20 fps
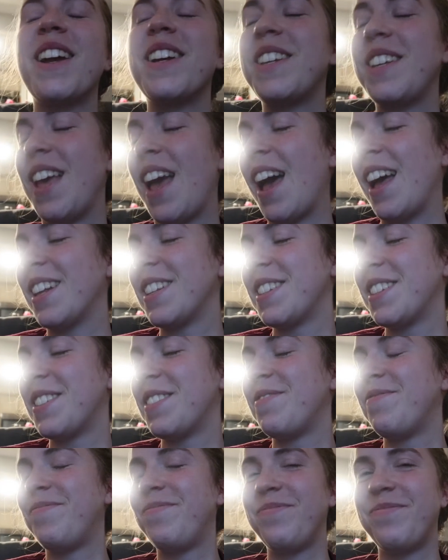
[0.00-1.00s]
Yes,
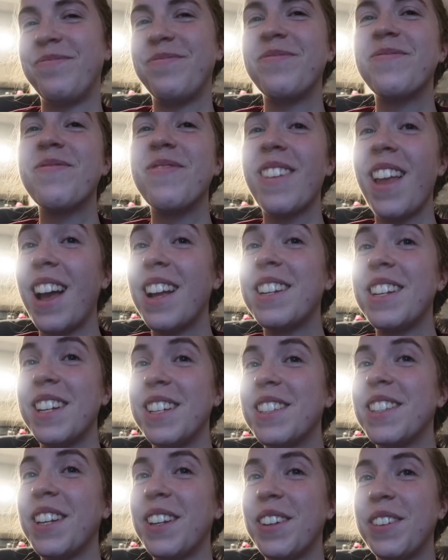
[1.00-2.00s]
that
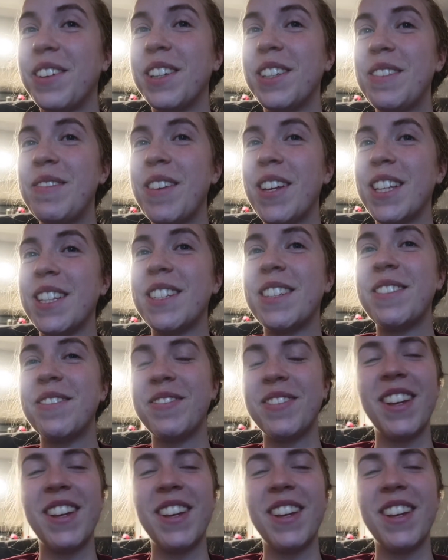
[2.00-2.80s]
tastes like Christmas.